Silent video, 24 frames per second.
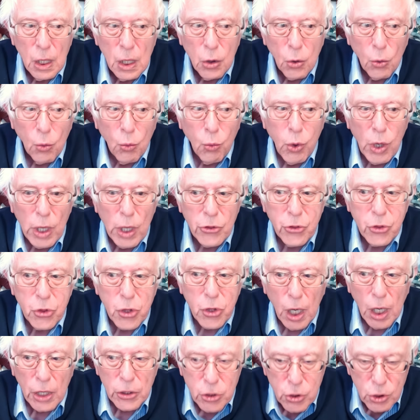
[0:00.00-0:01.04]
with
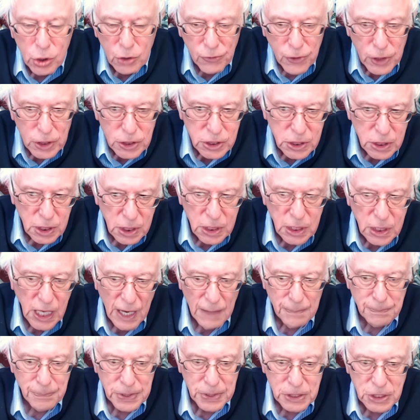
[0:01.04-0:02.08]
on university
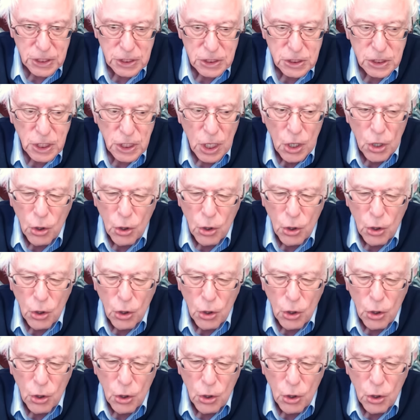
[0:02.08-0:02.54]
campuses